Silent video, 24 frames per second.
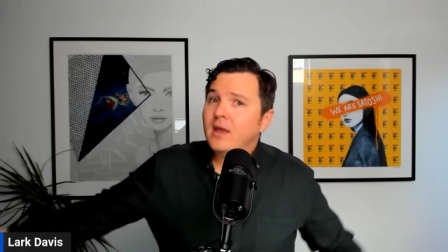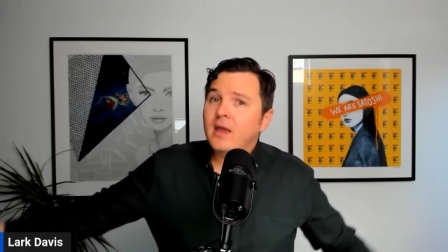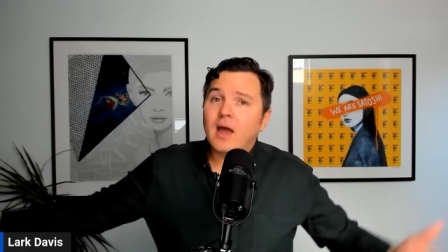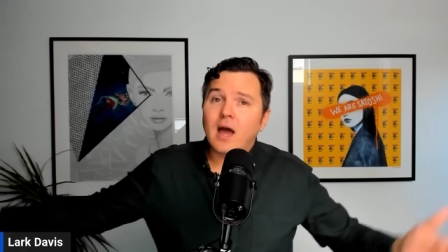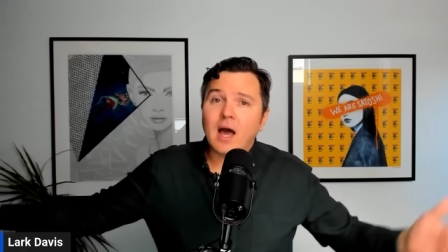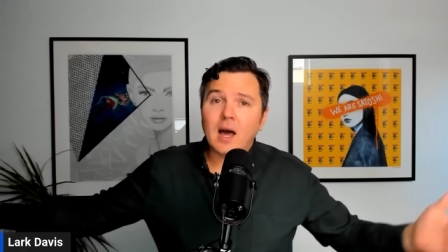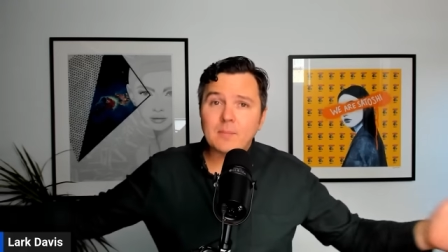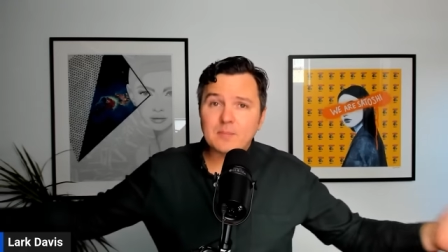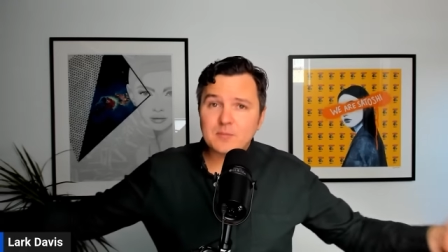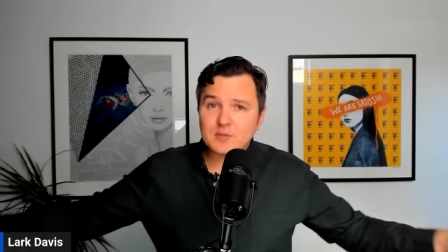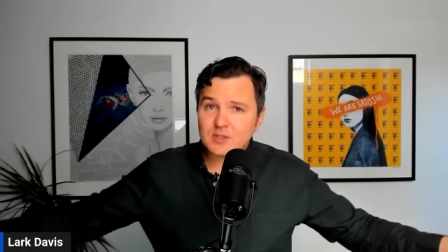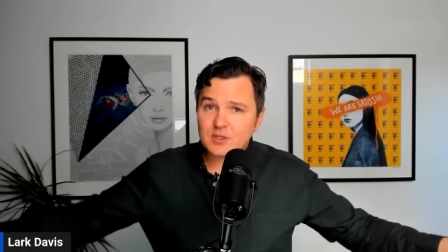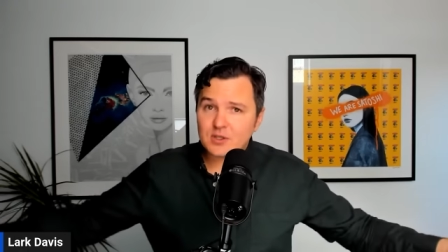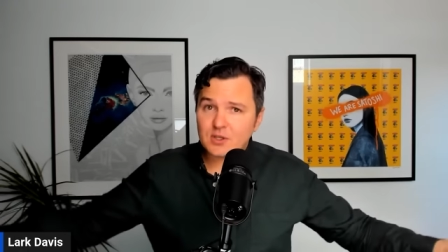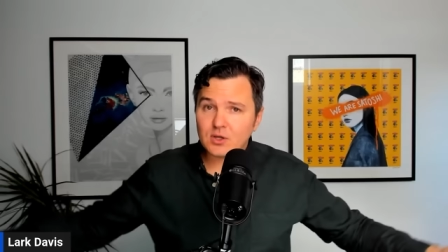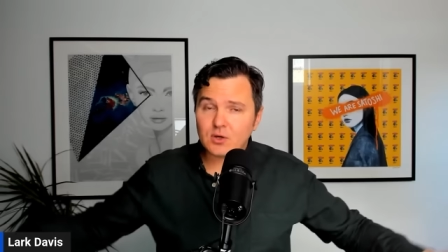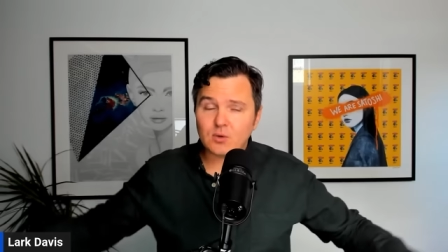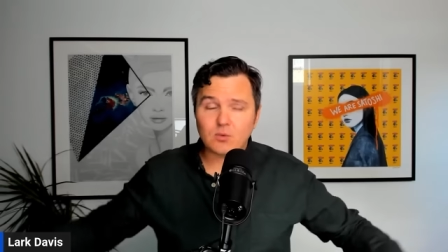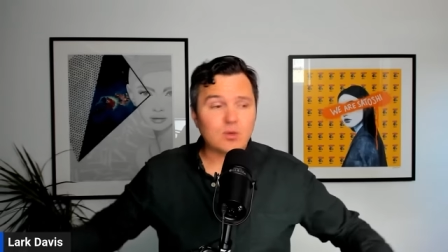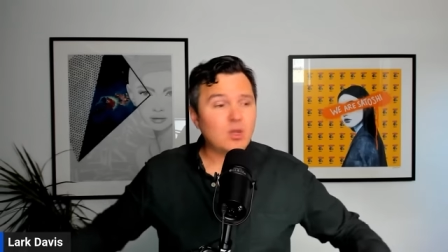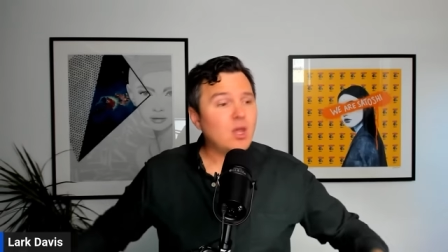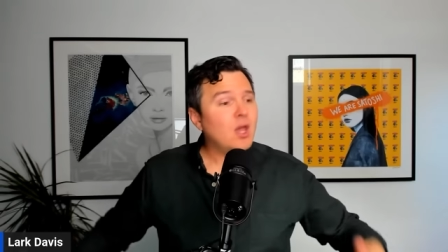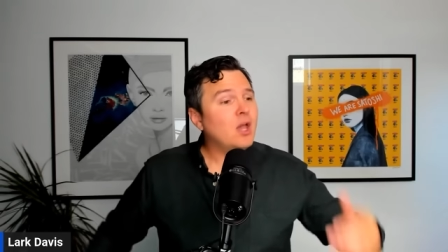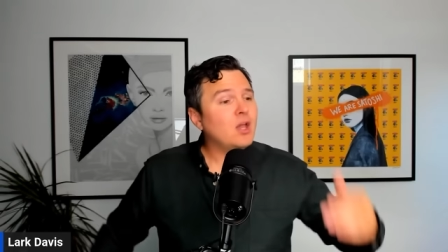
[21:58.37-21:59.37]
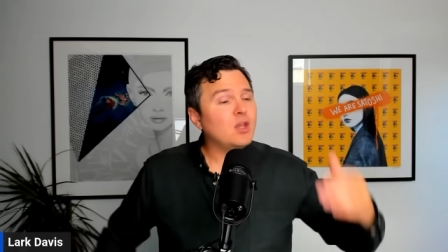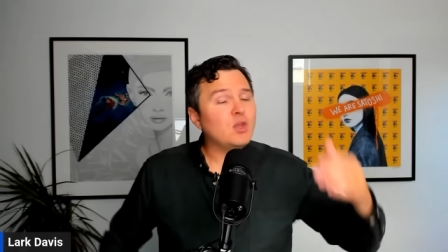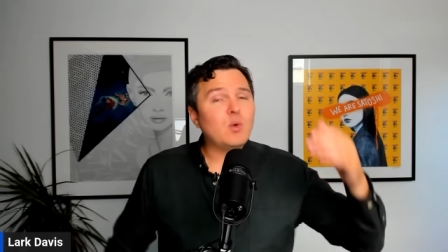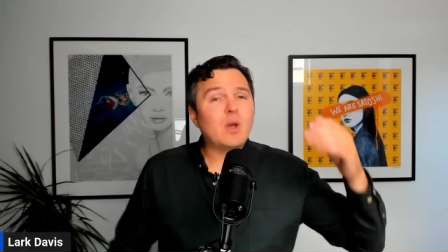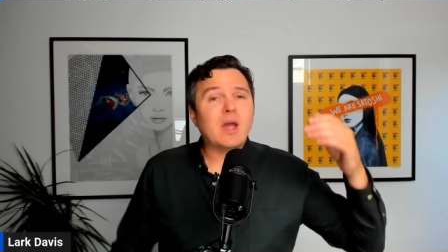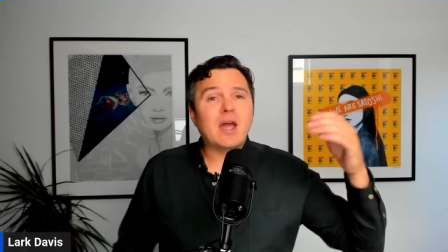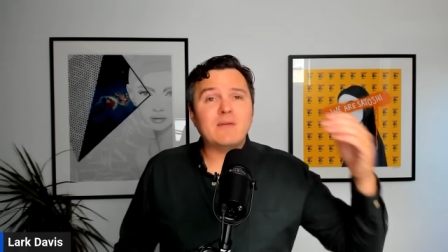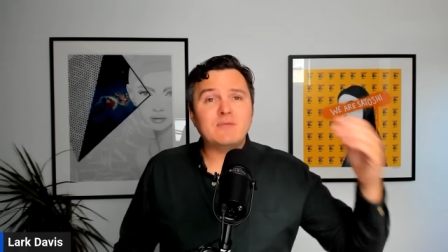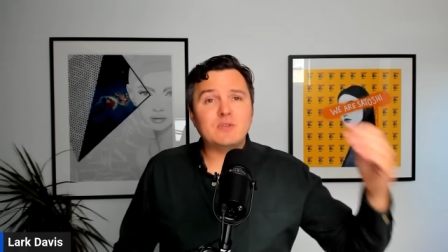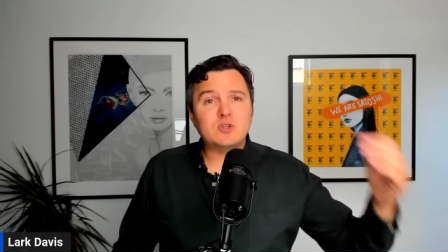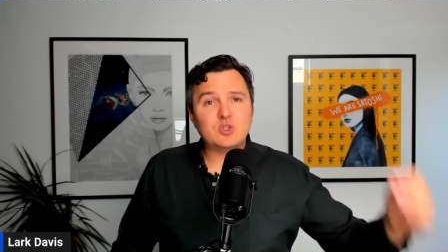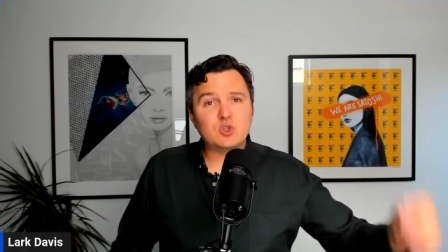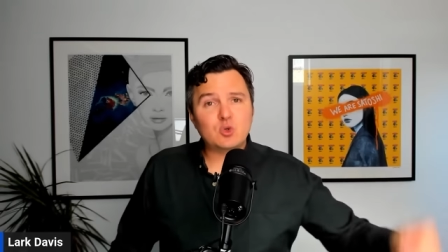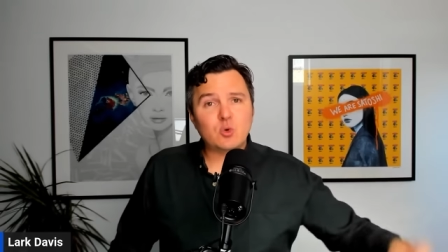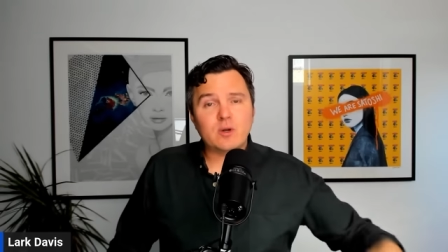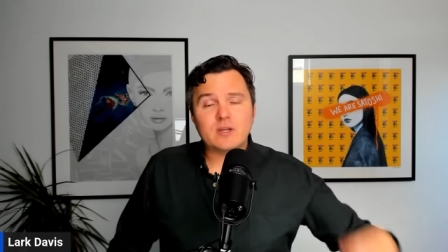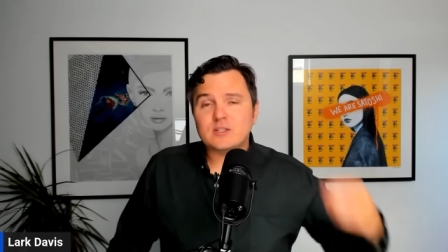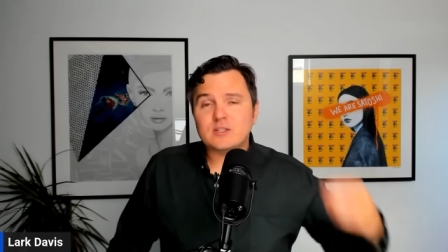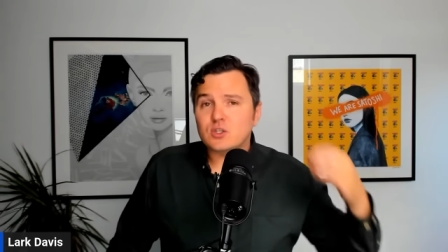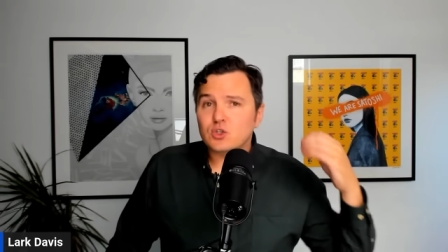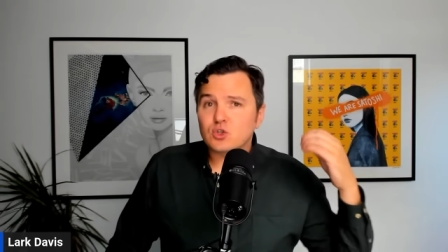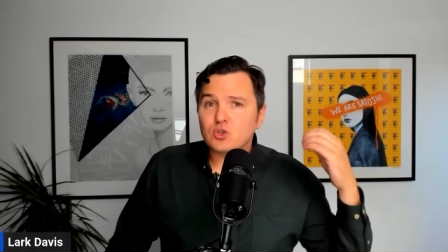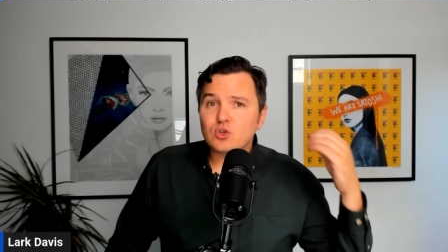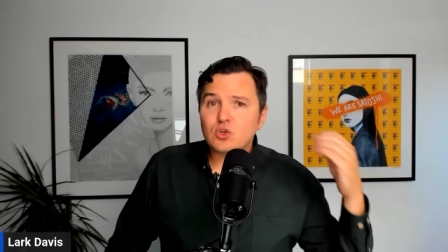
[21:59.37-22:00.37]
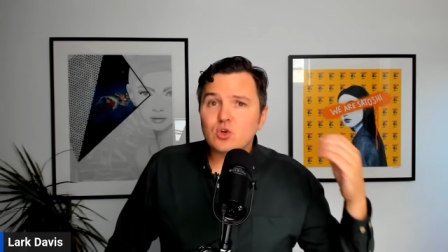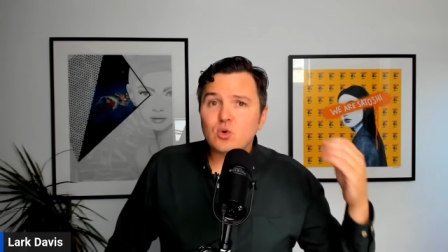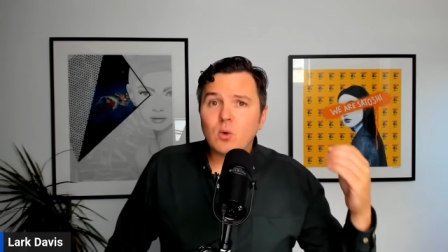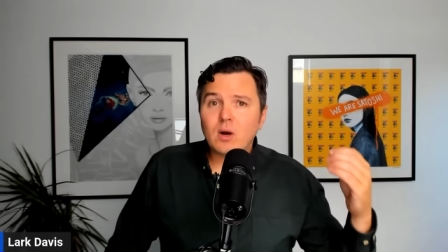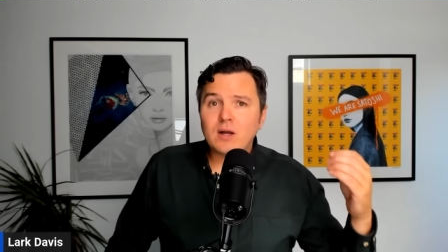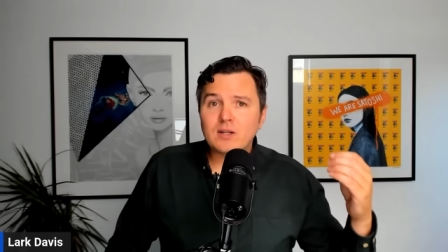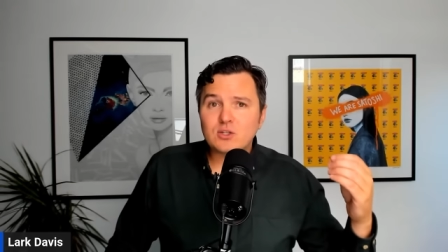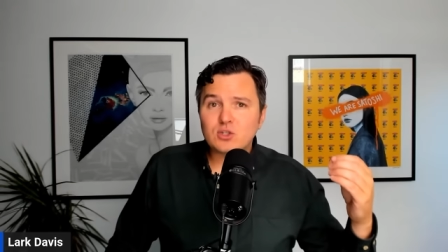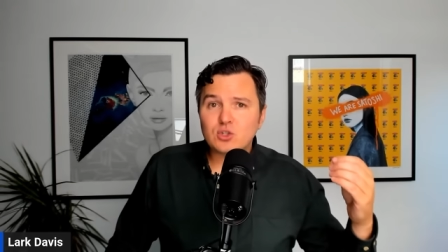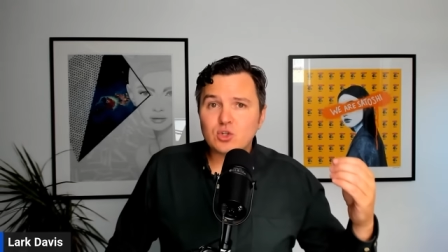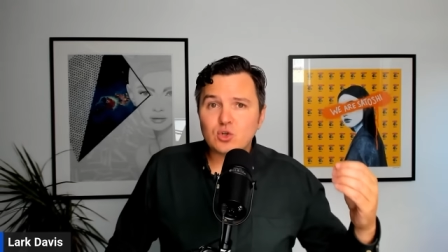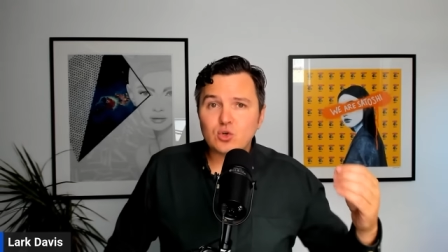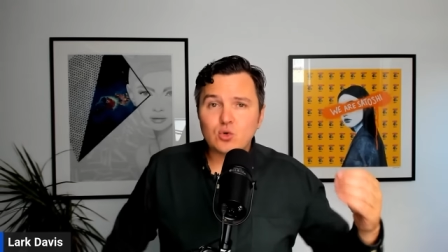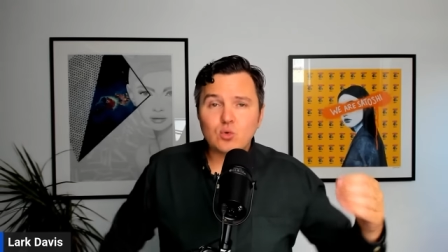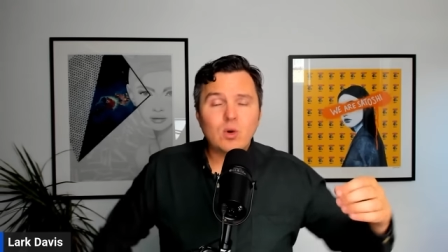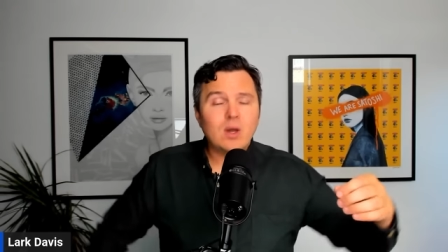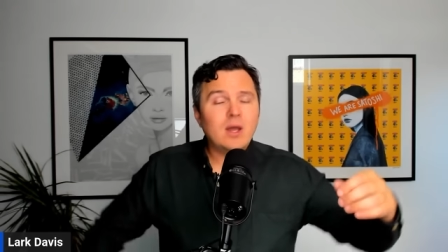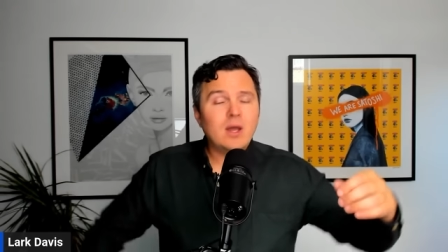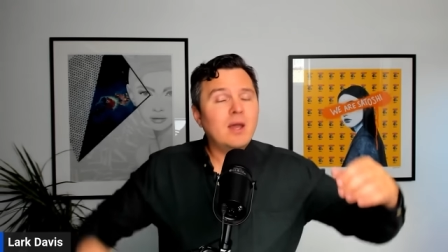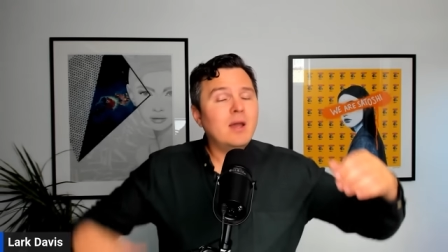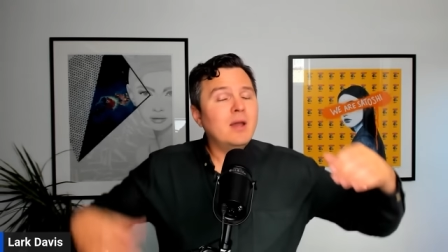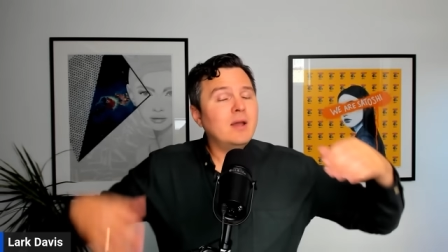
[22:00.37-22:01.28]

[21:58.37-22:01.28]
Up to you. You have the choice. Do you want to